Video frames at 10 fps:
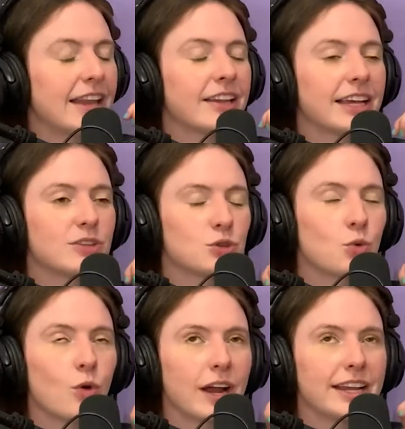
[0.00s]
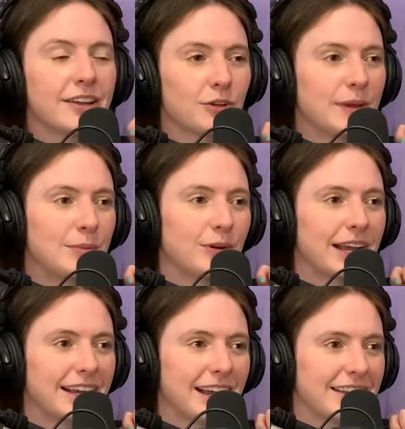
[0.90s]
like 20 other people
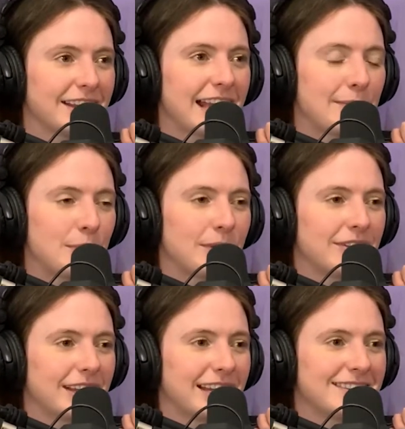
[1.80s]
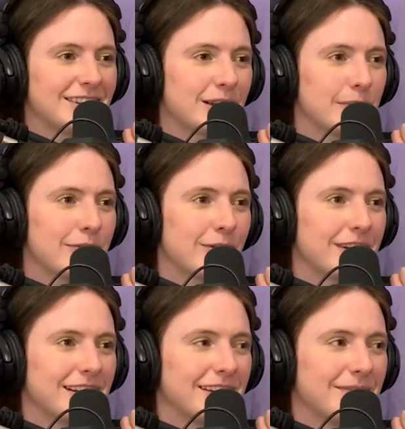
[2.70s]
had gotten the happy birthday song before
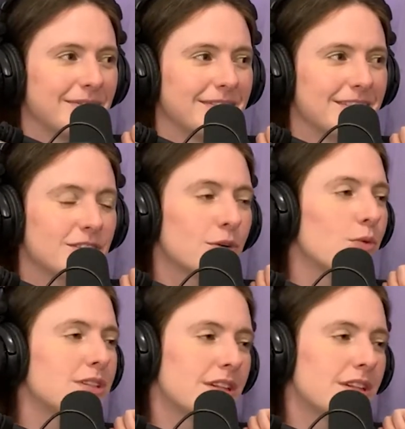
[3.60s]
him. So it wasn't